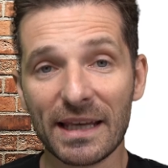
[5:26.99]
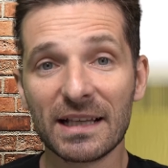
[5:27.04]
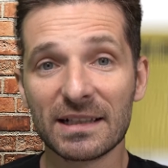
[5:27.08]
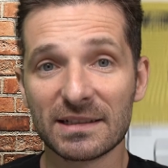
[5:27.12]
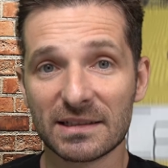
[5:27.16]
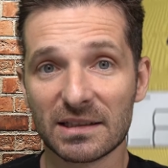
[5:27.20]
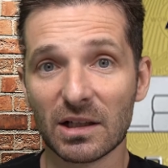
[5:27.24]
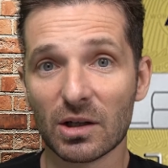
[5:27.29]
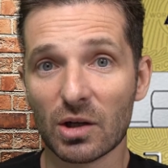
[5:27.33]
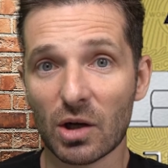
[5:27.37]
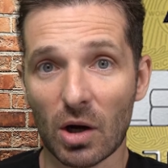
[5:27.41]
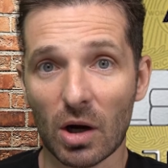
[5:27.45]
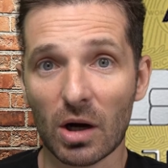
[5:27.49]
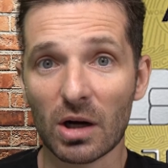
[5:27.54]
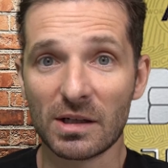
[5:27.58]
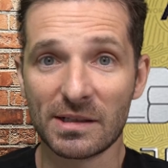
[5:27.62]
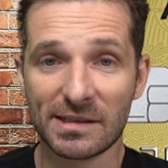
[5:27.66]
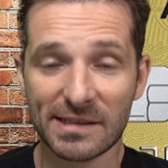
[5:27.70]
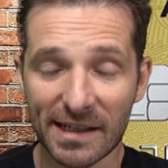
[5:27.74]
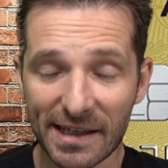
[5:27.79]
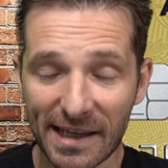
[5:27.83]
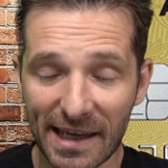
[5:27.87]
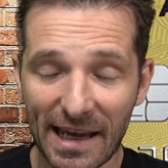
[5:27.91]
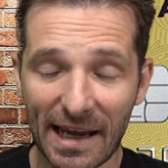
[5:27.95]
is the card
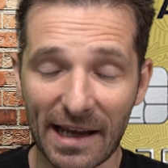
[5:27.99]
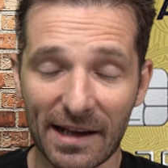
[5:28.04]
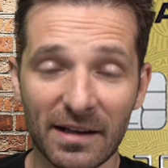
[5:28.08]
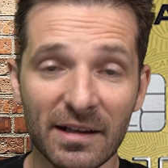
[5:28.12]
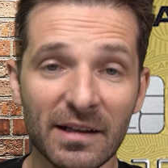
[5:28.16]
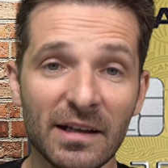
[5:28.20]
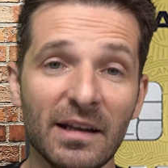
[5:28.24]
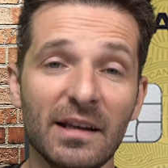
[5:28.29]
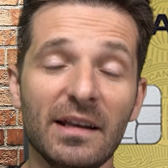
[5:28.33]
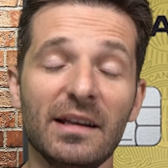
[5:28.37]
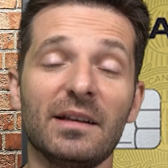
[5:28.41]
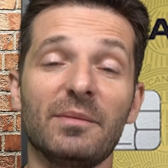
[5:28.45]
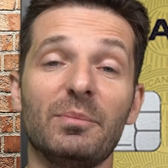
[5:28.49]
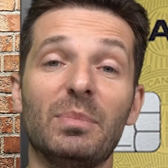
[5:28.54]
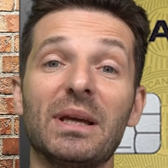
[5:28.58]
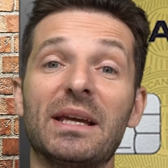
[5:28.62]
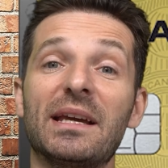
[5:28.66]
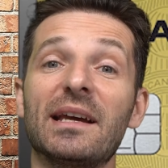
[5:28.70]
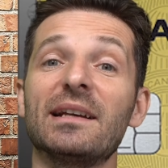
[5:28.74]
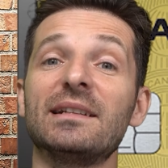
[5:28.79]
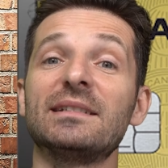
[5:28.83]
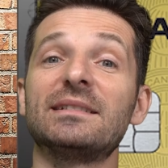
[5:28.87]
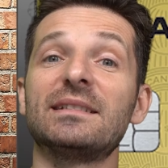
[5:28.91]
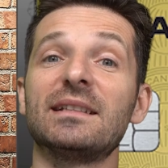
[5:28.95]
to get,
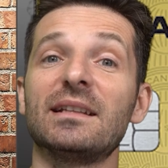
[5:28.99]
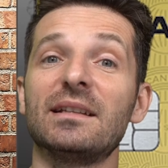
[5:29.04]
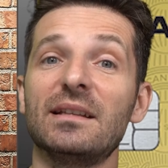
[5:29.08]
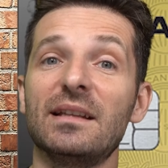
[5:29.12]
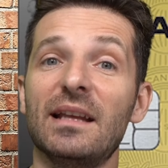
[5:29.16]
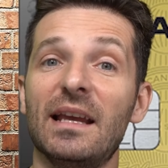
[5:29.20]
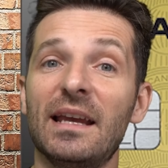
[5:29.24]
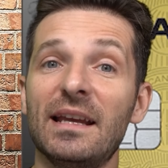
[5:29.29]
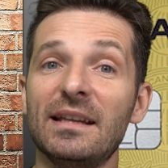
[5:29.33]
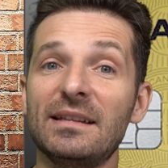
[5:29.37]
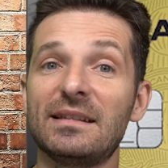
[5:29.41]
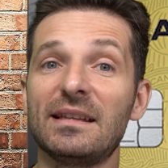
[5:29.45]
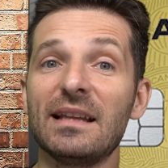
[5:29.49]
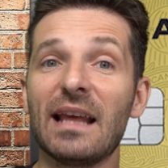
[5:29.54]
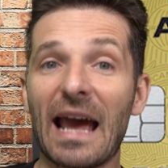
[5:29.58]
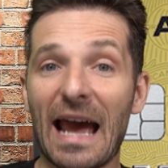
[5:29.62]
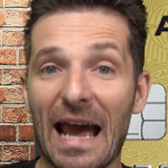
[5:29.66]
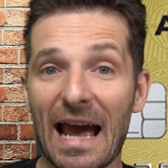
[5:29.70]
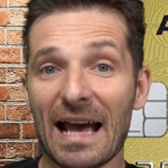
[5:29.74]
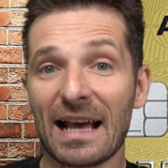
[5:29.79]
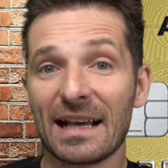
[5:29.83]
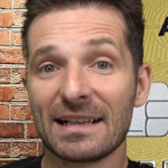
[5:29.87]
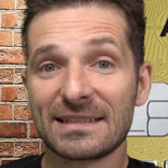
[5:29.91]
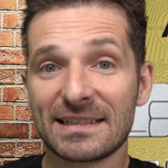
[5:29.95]
because it
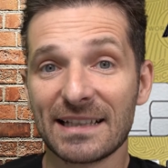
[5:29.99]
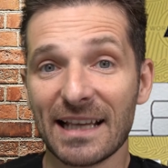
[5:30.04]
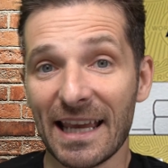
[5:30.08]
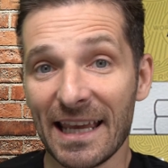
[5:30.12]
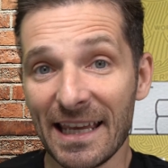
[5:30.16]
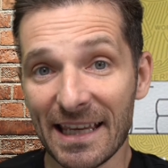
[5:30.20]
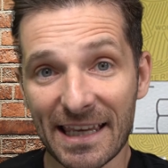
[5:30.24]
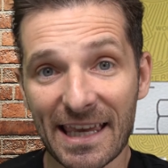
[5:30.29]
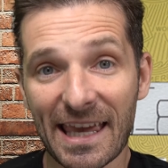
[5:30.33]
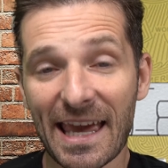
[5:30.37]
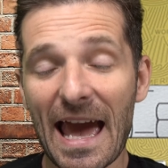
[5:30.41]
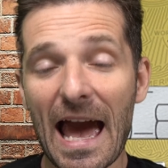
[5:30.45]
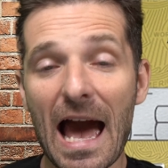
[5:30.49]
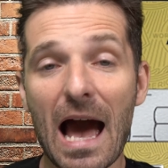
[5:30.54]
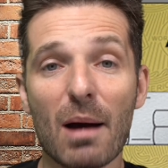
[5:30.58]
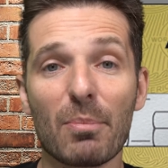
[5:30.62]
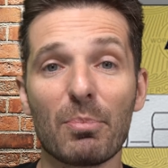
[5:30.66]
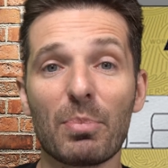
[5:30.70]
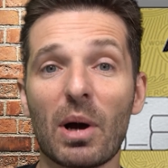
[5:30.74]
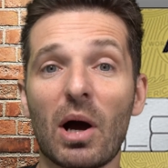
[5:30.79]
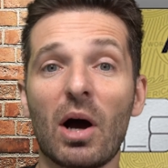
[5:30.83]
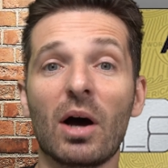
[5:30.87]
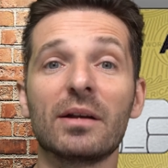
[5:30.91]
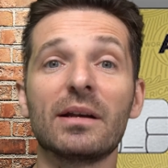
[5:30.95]
has a
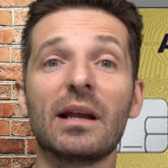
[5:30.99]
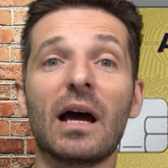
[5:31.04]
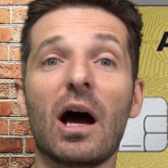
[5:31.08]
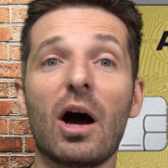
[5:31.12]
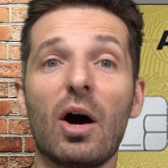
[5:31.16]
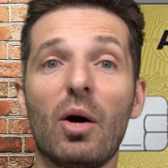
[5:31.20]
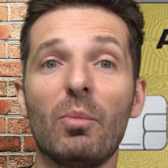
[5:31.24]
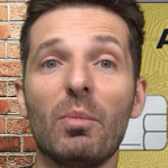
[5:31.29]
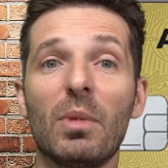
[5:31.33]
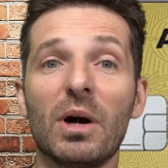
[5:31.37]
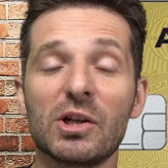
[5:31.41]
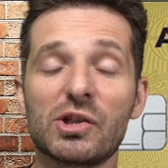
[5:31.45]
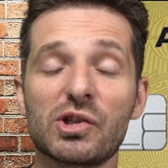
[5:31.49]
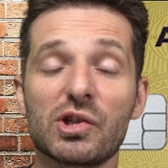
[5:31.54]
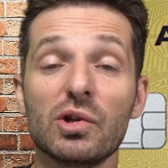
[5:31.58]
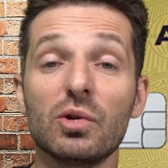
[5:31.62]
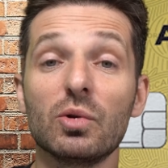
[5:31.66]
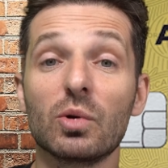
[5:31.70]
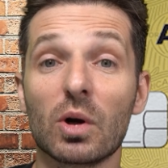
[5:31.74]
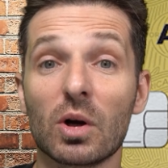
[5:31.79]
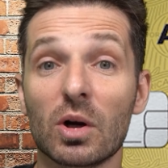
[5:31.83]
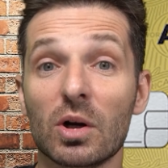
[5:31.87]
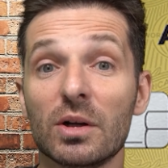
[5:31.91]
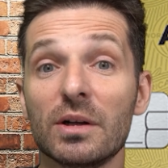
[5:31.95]
cap on how much
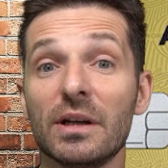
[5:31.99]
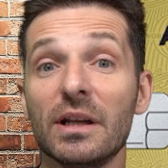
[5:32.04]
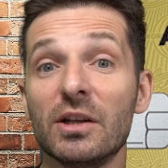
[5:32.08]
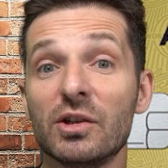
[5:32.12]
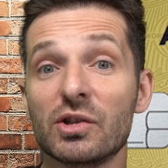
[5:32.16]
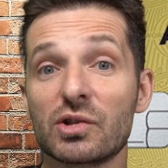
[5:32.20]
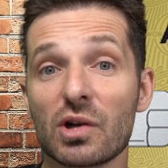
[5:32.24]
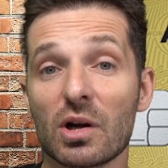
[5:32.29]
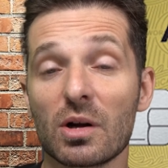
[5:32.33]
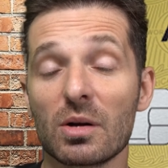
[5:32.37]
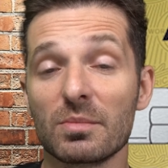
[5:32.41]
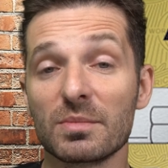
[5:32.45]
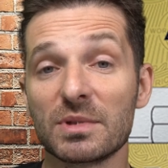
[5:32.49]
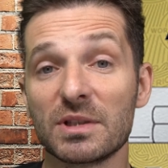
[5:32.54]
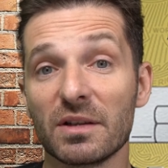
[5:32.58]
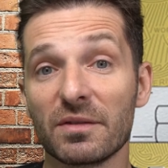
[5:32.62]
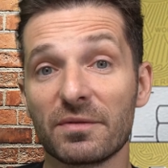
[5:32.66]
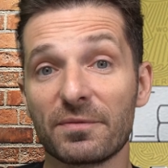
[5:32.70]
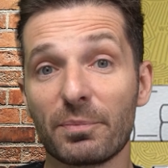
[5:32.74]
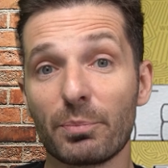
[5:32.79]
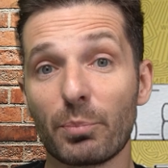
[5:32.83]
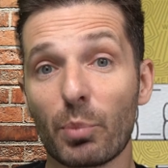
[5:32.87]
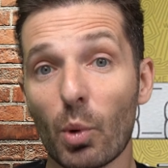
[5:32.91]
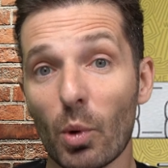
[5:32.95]
you earn in terms
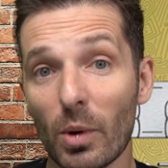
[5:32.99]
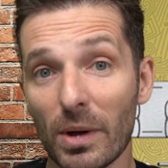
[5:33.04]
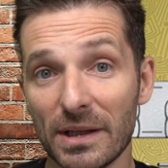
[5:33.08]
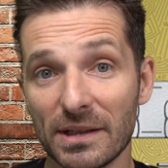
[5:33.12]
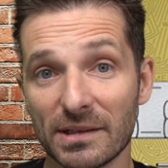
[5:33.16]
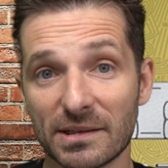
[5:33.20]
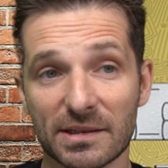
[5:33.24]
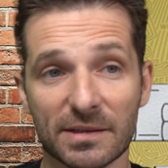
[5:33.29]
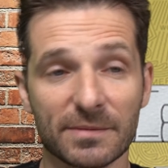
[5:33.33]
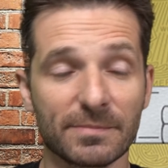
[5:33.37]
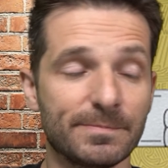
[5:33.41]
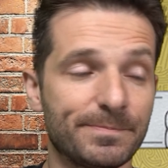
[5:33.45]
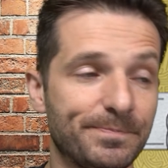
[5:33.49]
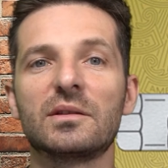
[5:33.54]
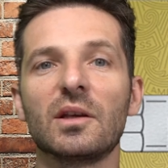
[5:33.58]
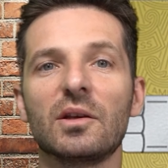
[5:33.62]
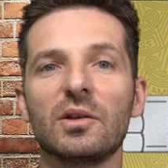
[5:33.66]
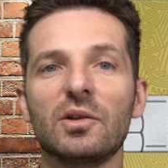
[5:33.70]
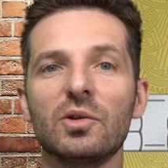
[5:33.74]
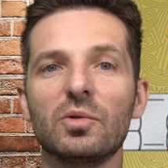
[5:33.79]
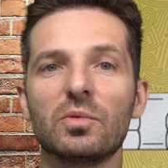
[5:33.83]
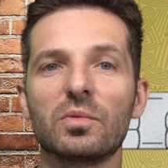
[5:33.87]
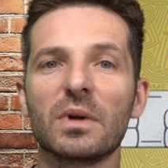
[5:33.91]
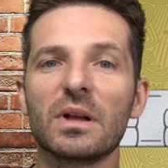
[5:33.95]
of points. So
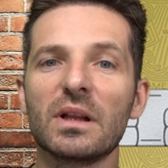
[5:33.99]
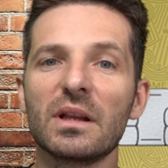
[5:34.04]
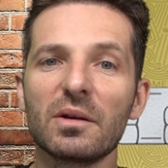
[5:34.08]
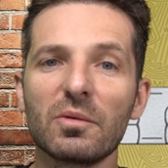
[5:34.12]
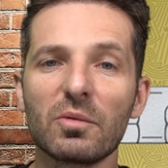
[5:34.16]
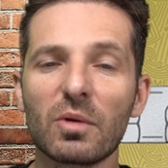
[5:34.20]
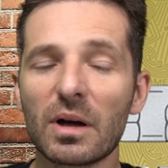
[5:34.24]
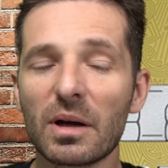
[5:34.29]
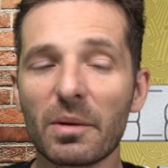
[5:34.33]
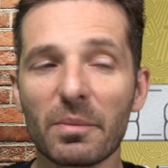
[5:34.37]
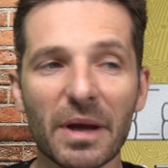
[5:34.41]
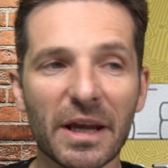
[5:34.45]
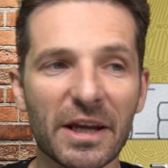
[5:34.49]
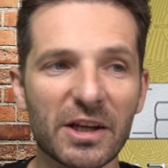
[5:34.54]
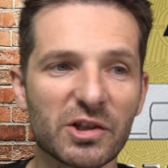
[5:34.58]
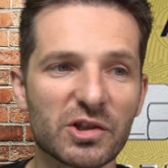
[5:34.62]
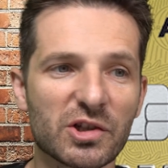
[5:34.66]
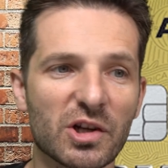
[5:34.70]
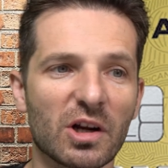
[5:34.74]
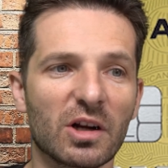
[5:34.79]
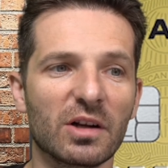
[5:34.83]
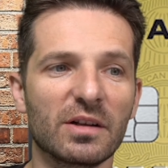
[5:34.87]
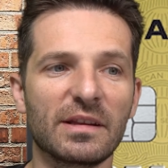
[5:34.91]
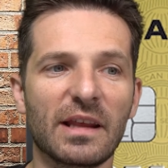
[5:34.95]
you really want to make
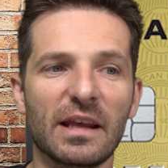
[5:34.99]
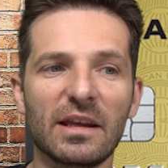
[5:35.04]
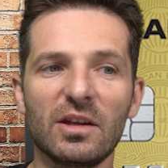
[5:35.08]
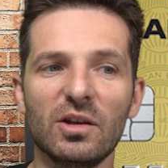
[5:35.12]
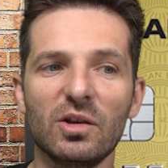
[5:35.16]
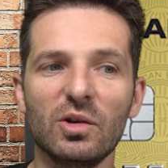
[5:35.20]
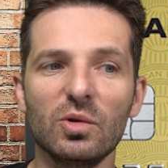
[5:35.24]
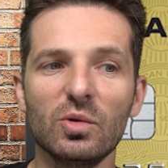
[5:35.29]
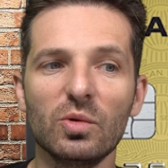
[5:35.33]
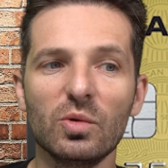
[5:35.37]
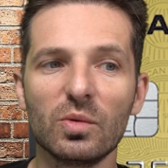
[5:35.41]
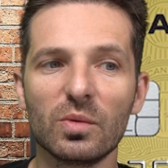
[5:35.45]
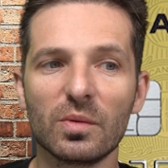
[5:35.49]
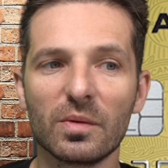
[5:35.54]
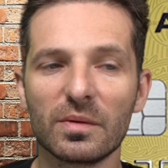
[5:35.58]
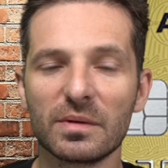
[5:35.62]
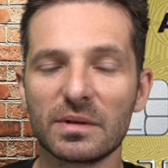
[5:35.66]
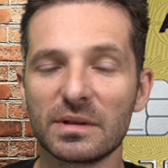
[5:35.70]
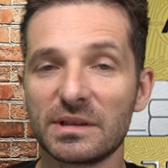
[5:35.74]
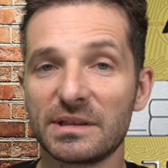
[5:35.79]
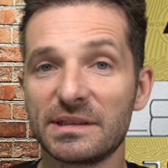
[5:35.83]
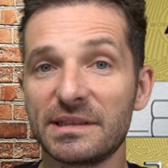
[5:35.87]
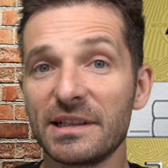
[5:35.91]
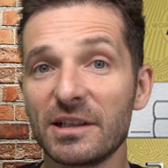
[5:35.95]
sure that you
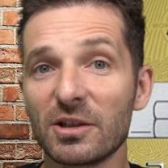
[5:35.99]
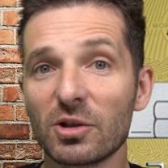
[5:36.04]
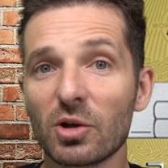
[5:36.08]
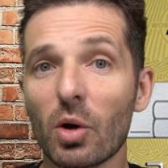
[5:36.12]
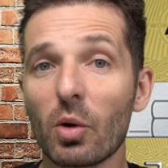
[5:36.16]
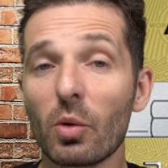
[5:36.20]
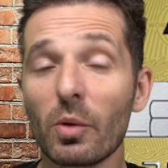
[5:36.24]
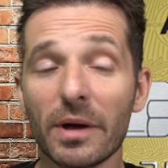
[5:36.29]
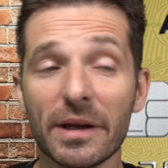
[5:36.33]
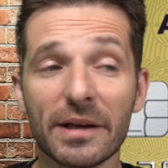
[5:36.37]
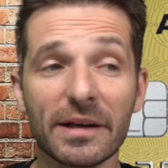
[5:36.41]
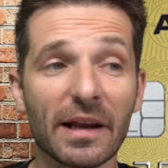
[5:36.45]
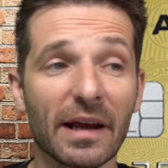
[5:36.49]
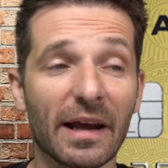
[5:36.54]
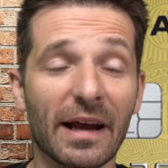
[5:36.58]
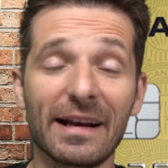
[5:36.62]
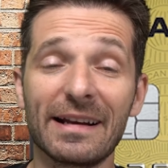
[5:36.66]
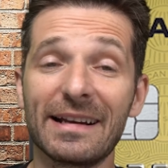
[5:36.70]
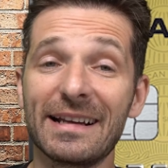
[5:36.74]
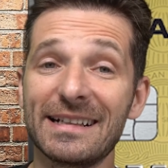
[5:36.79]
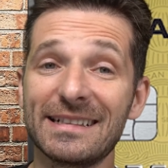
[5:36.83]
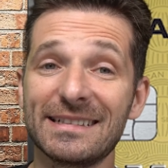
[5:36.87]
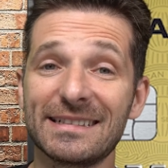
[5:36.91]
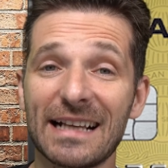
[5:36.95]
zero in
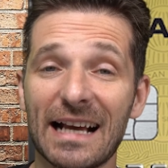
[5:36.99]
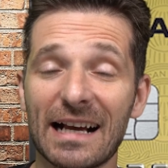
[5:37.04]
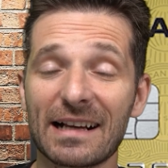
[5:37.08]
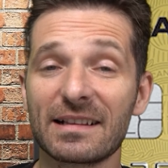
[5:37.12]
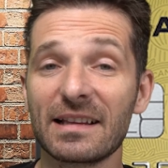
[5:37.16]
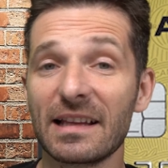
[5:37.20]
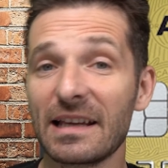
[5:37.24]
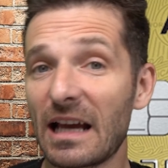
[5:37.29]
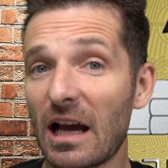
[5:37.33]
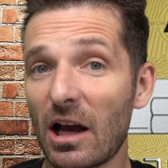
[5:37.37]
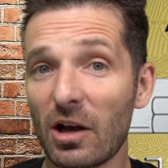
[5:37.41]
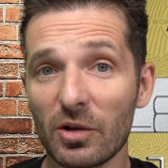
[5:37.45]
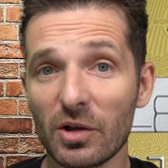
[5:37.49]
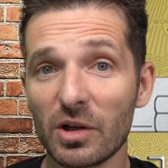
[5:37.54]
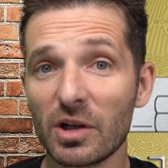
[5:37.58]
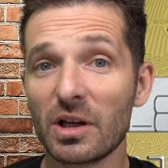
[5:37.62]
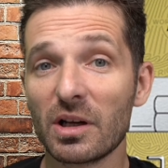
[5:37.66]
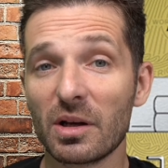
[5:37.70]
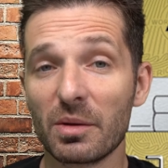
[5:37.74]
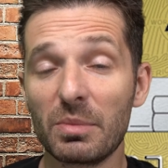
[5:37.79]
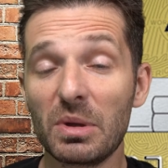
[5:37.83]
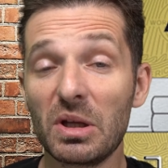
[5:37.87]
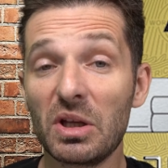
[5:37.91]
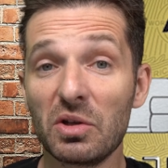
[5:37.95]
on exactly how you're
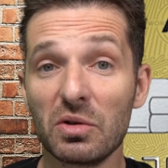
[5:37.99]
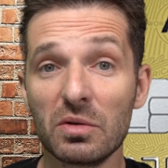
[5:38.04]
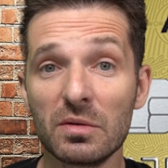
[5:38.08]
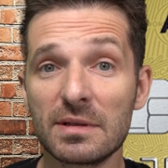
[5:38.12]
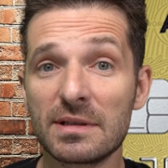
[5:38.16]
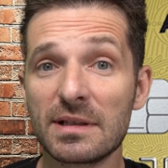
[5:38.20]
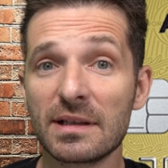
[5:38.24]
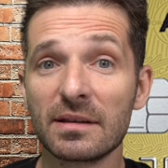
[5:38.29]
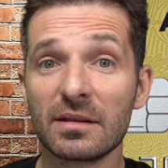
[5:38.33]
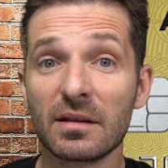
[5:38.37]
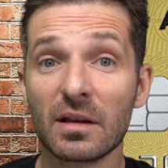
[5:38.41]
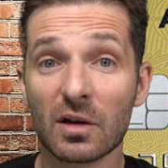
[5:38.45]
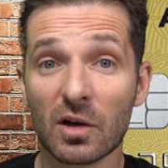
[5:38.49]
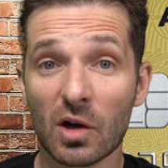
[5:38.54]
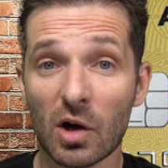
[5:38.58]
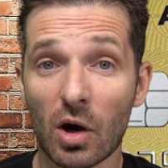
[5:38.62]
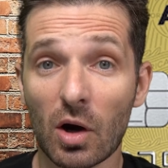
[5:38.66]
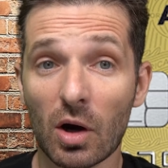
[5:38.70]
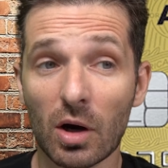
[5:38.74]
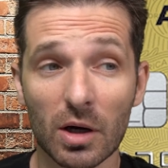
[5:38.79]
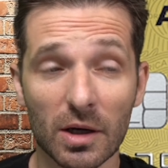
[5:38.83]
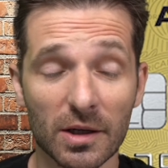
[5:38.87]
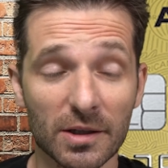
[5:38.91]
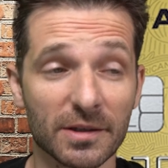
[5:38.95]
going to be using the
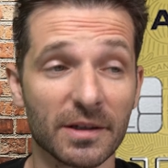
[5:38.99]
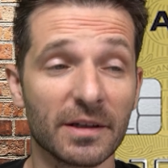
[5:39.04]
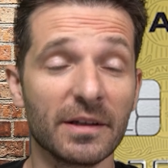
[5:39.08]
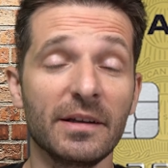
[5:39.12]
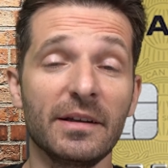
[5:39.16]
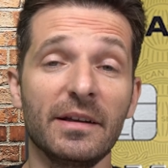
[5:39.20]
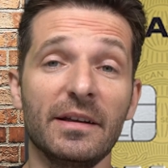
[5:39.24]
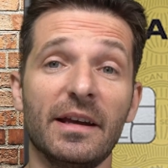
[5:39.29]
card.